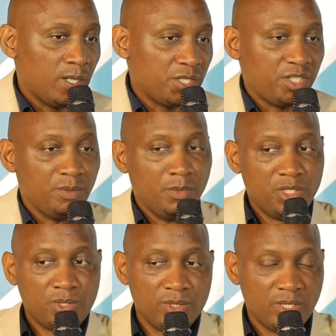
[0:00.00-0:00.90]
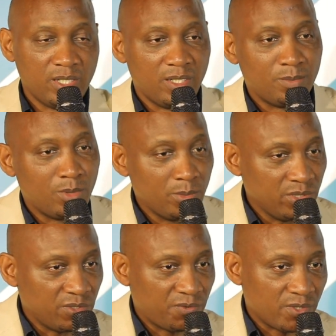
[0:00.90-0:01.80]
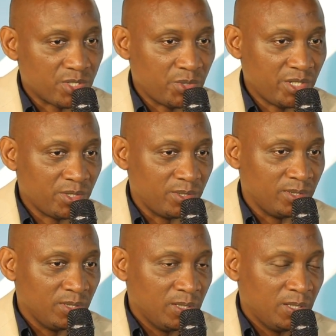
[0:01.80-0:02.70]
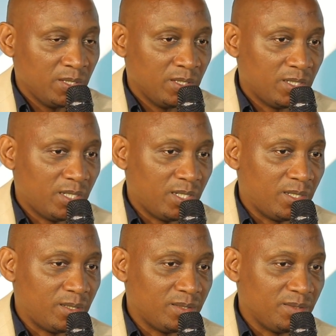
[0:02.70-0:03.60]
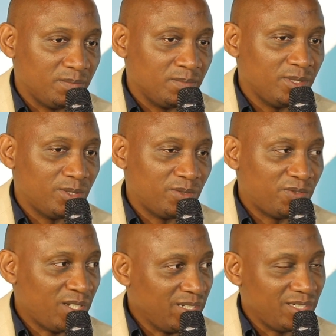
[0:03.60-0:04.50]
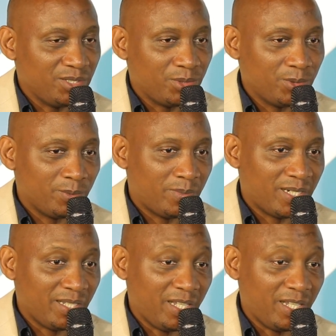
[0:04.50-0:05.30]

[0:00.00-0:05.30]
She mentioned a moment of frustration, flying into Dubai.